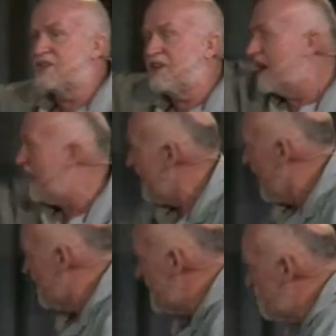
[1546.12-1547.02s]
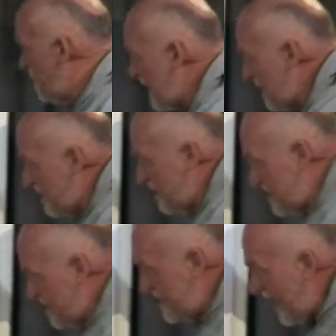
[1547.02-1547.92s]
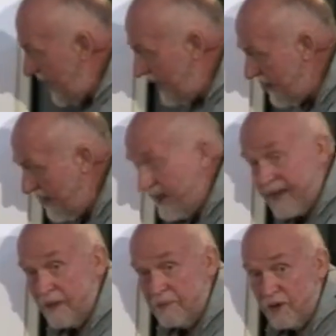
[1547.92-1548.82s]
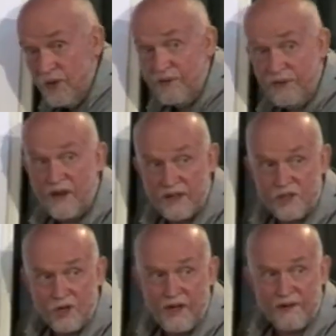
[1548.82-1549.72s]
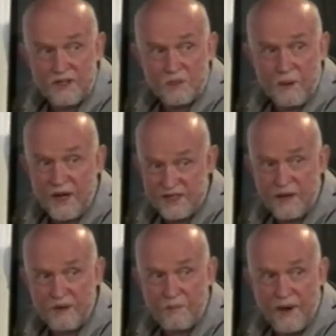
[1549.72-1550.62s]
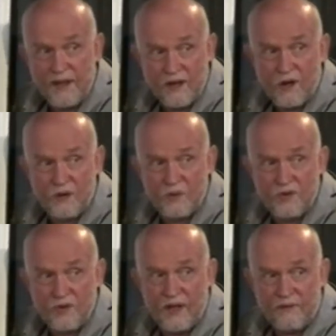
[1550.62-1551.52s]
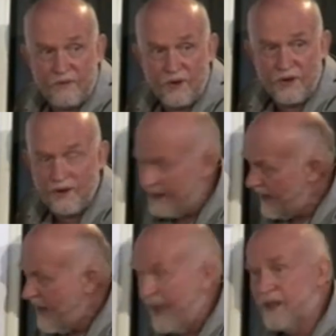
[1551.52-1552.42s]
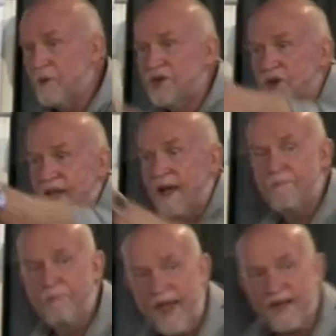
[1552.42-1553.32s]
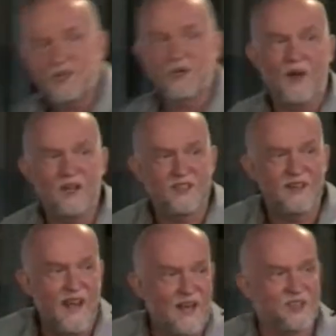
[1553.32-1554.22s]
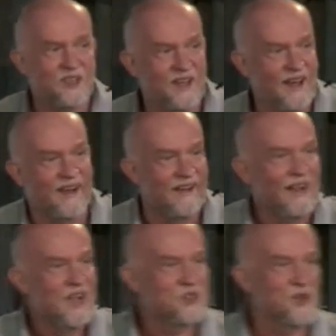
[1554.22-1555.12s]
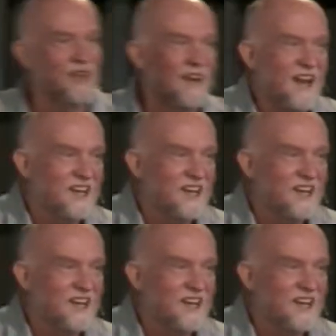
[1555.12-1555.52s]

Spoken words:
year, this bucket today can be refilled as you leave this place. And I'm going to pray that God would do that for you. And then when you come back to us next year, to the next